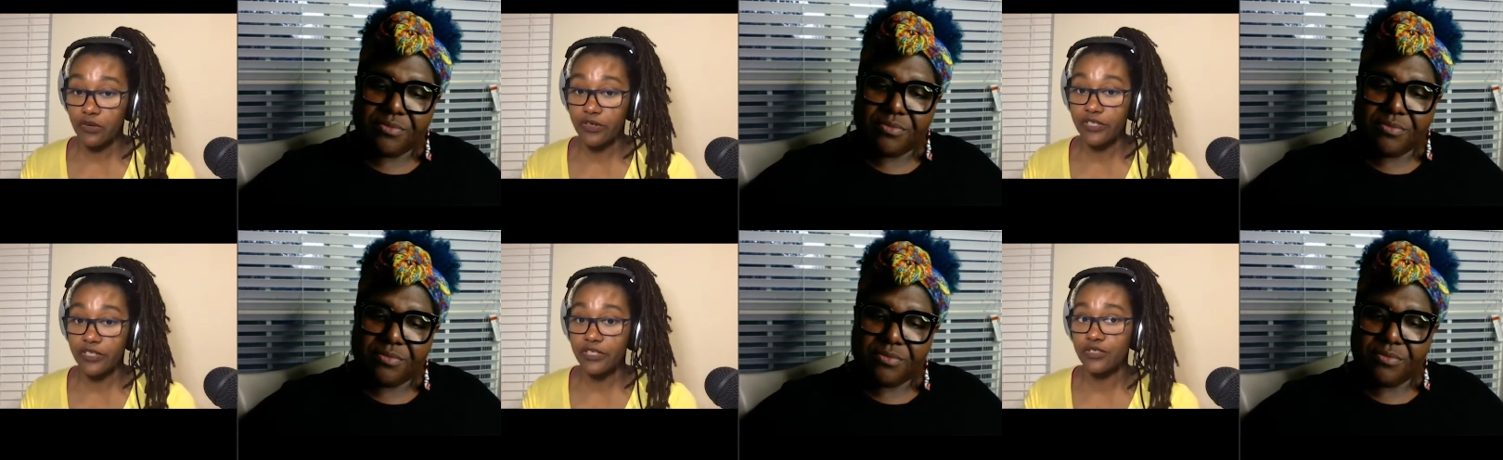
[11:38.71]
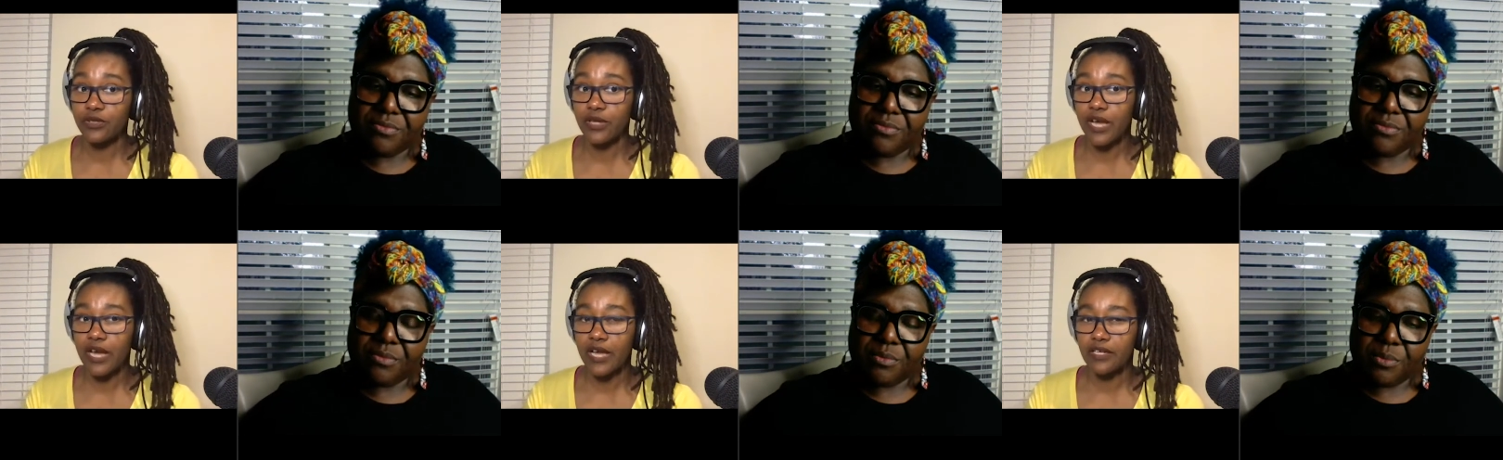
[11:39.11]
Speaker 1: or did you
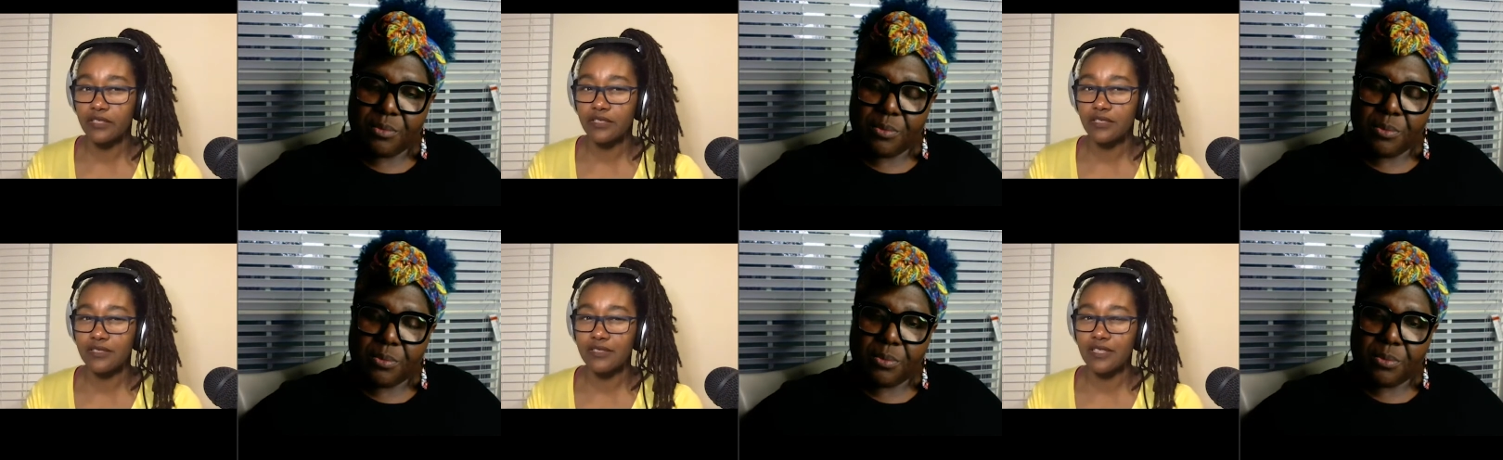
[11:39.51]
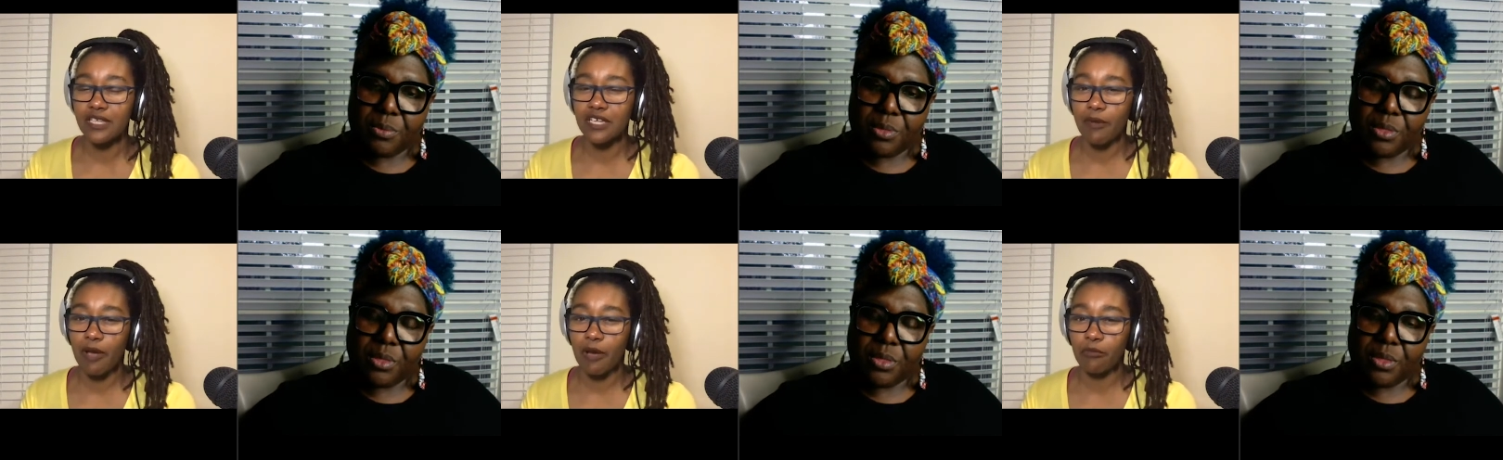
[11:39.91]
kind of
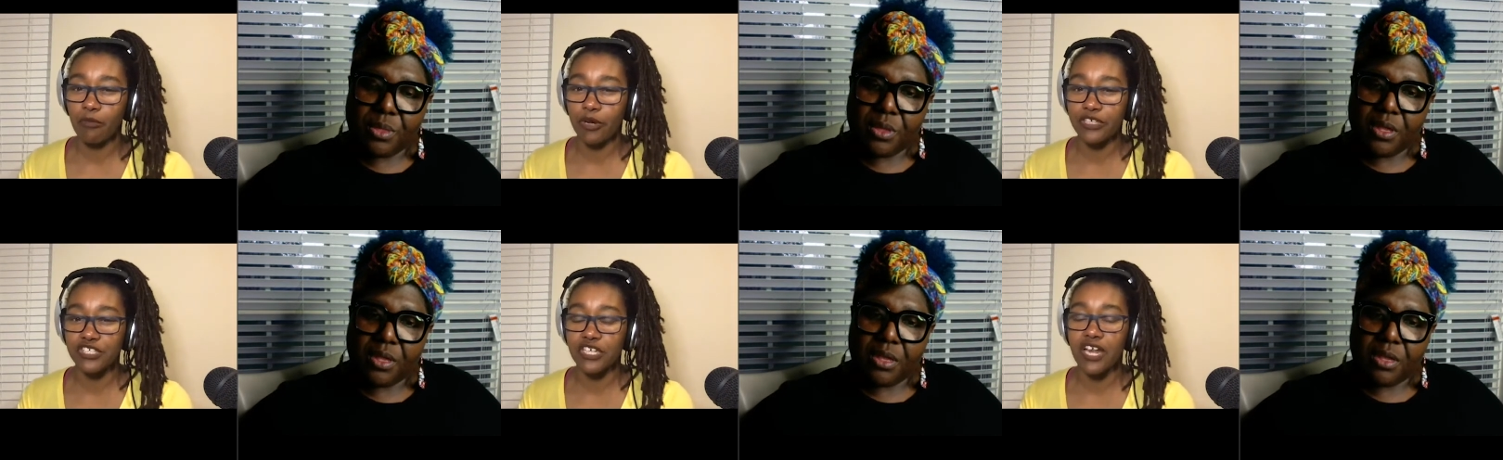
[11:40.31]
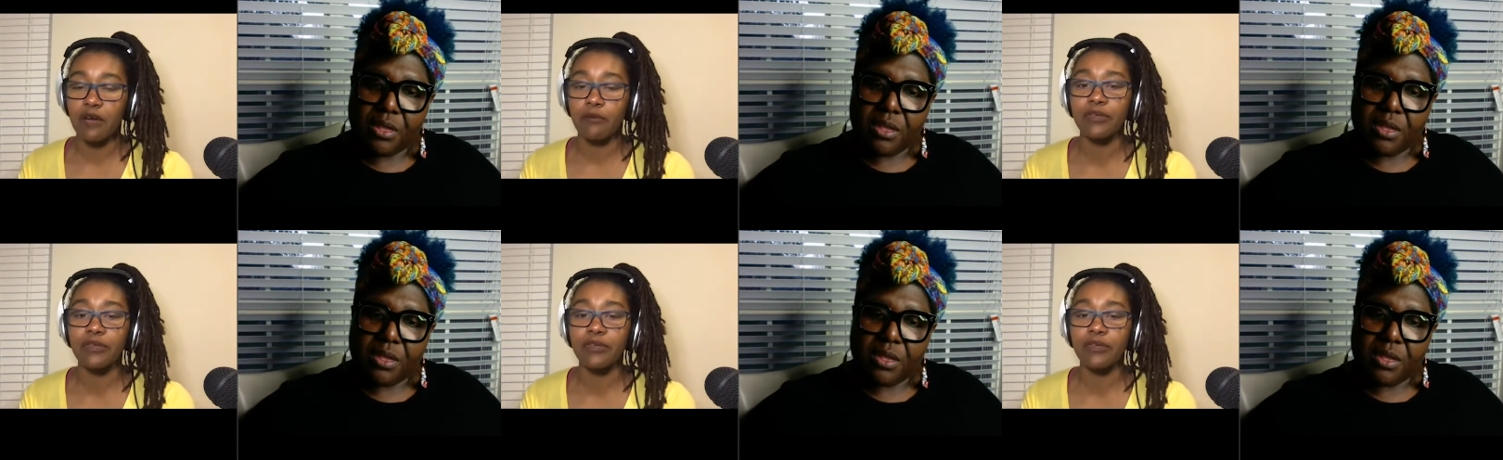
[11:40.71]
think about branching out?